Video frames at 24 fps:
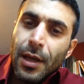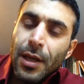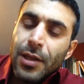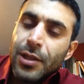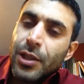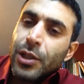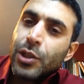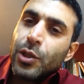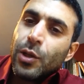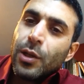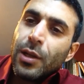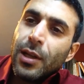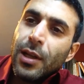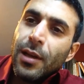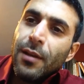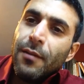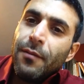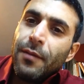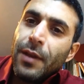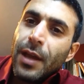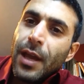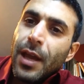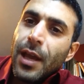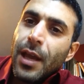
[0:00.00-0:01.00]
See, to
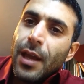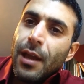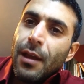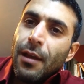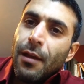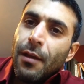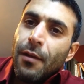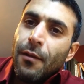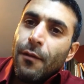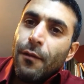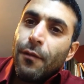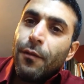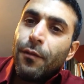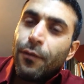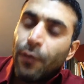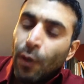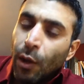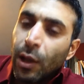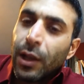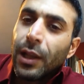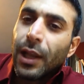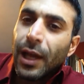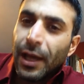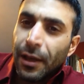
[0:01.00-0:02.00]
live a
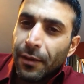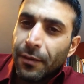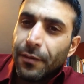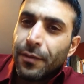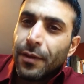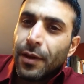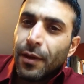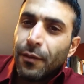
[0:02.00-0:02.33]
full life,